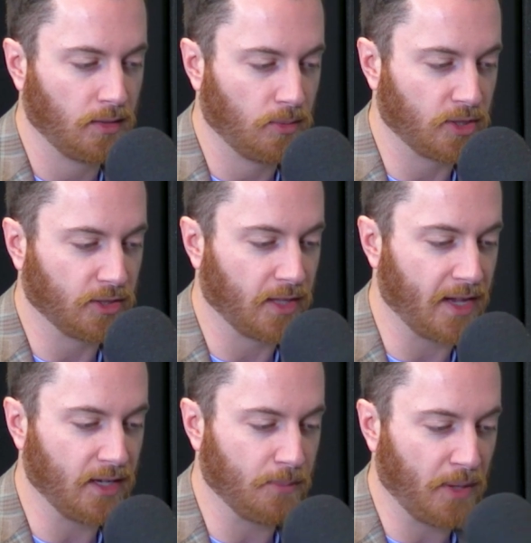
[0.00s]
With a
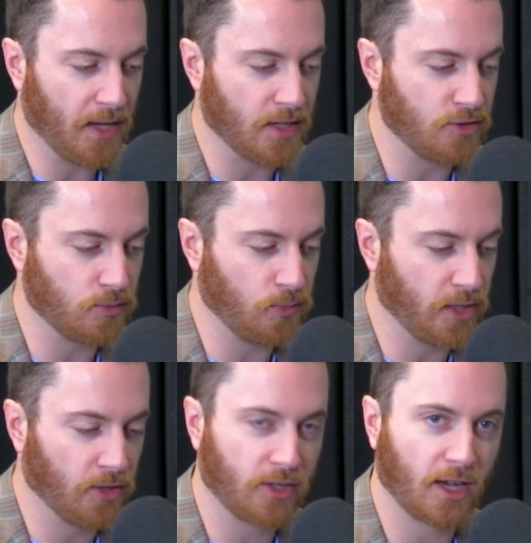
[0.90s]
landing page,
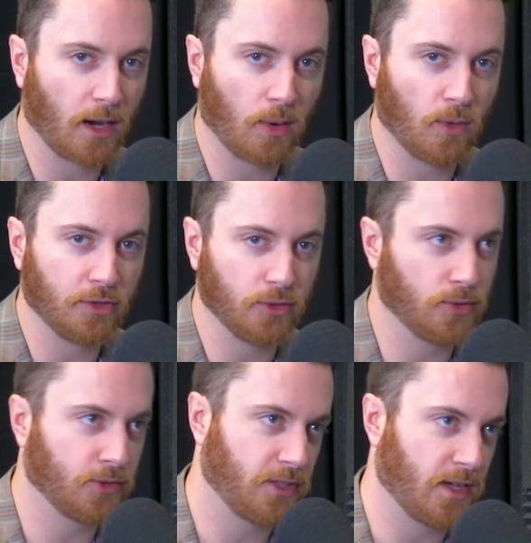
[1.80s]
we don't care what
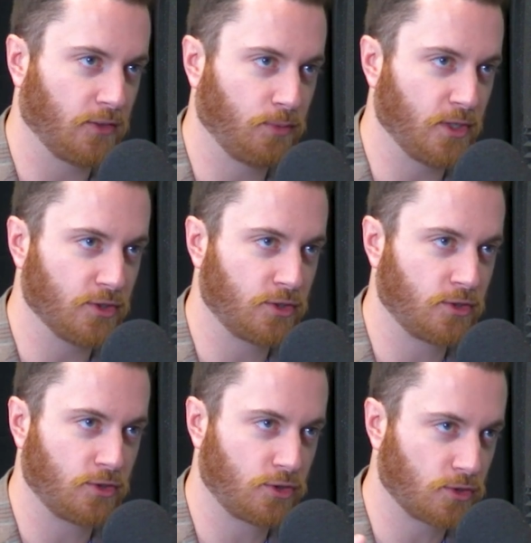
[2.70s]
Google thinks. We
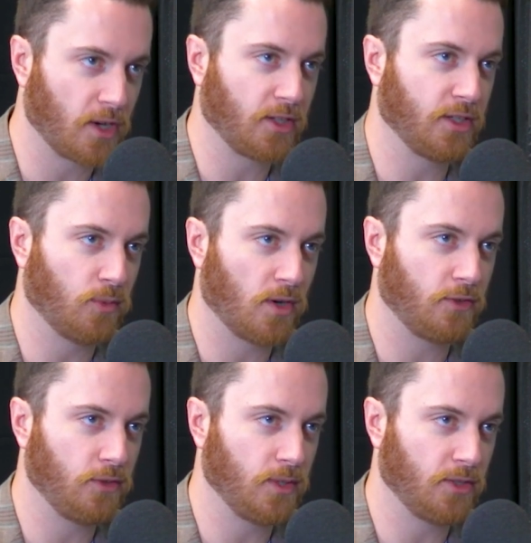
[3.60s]
just strictly
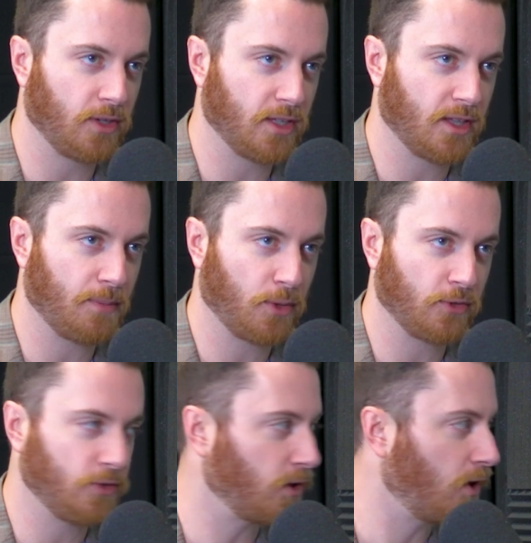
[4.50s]
want to either get that
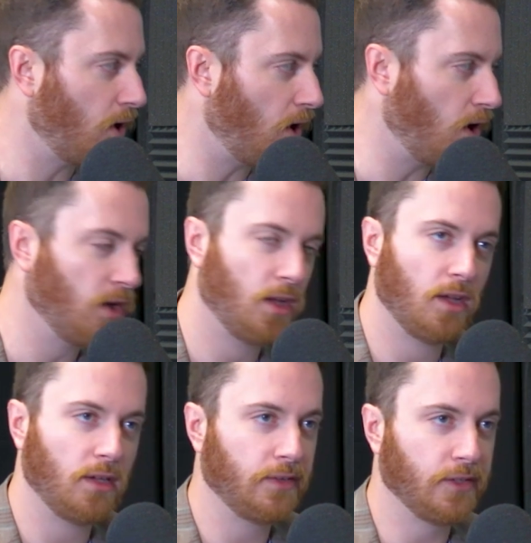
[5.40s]
person to call,
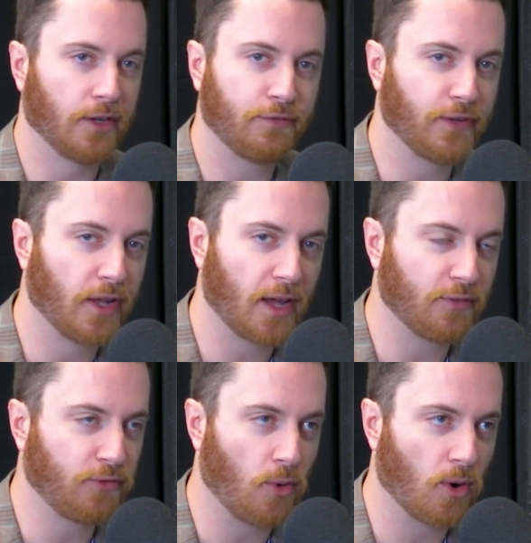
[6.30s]
fill out
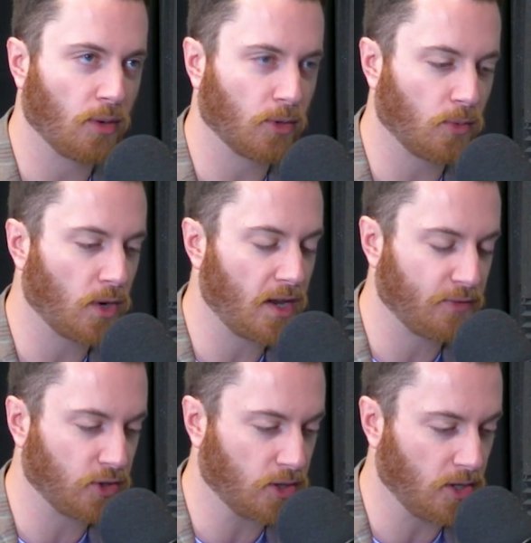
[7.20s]
a form or
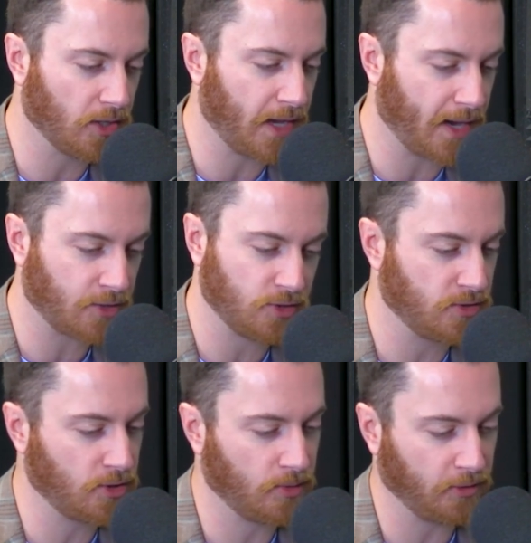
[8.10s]
whatever the call to action
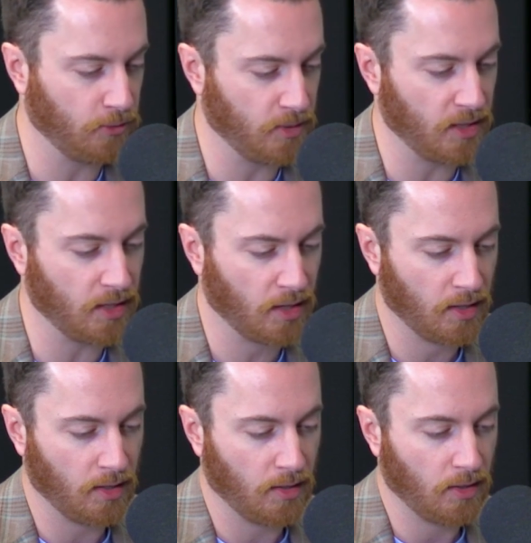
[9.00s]
is going to be
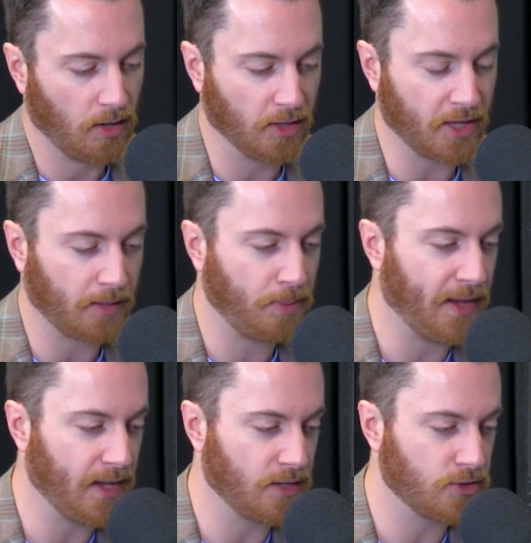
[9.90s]
on that
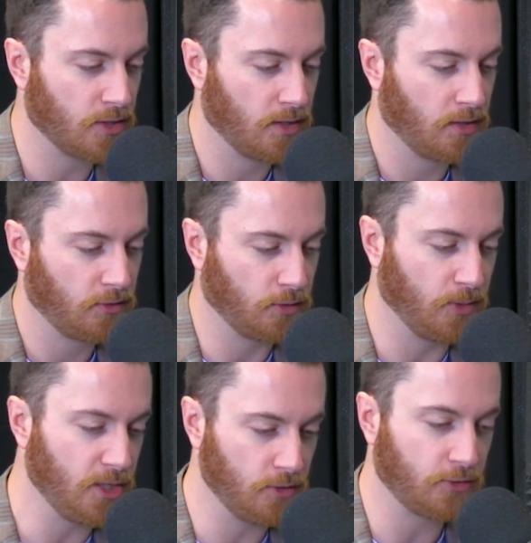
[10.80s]
page. So
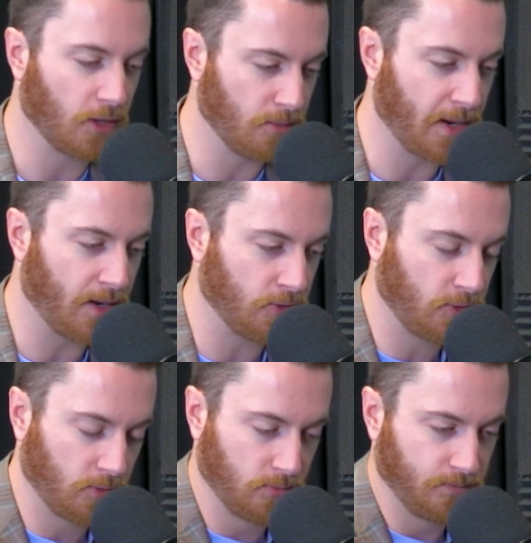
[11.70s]
we use
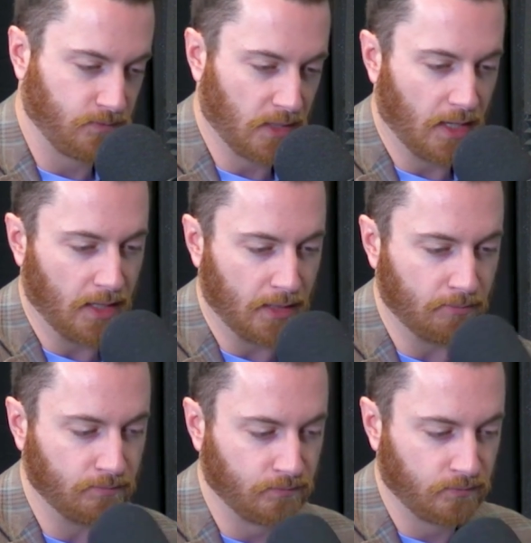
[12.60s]
Unbounce.
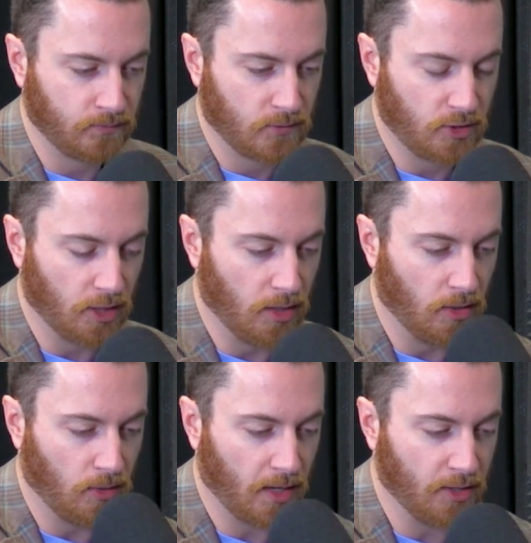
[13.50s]
Um,
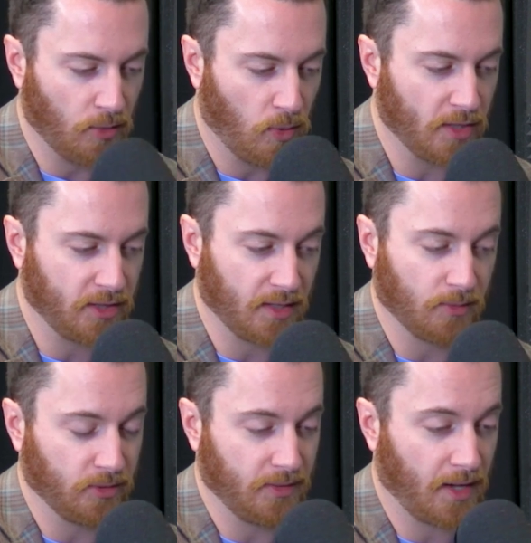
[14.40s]
so I know one
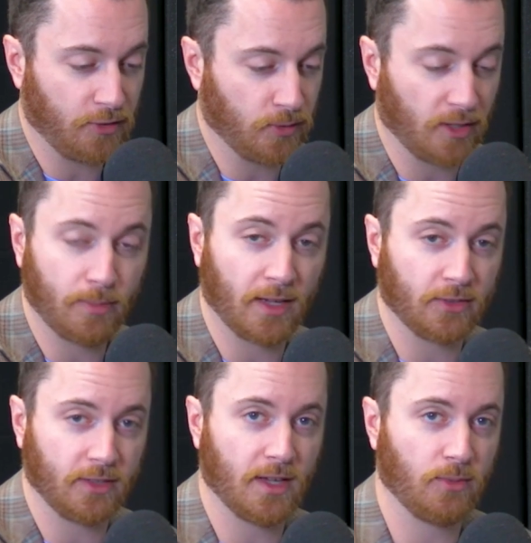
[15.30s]
thing with nice with
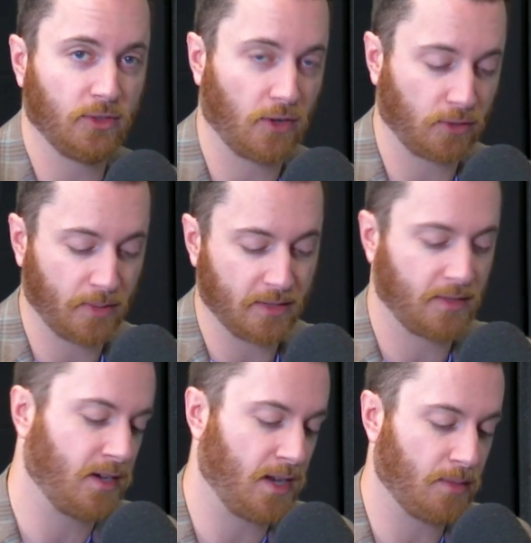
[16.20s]
Unbounce, again, we talked about
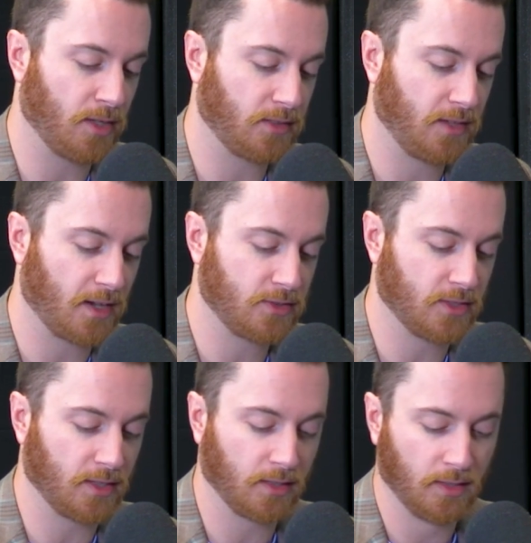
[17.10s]
dynamic
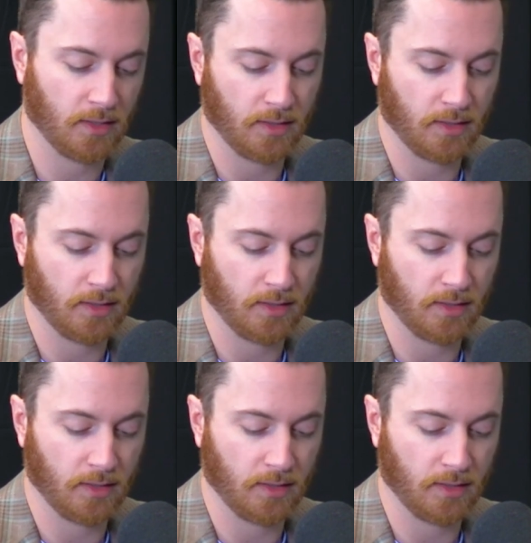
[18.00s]
texting.